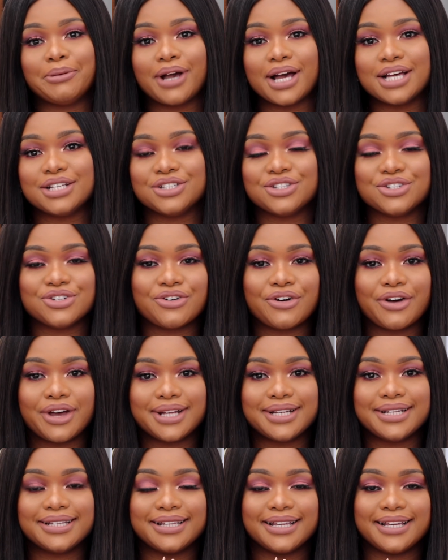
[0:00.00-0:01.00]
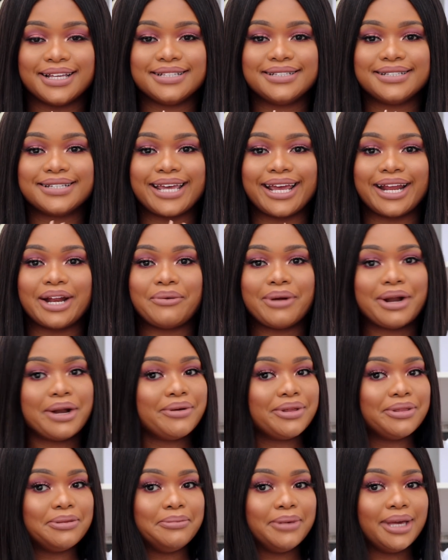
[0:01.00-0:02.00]
you guys enjoyed this Get Ready
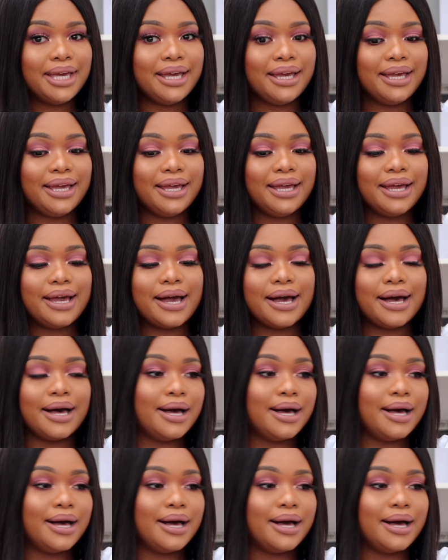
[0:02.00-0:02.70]
With Me.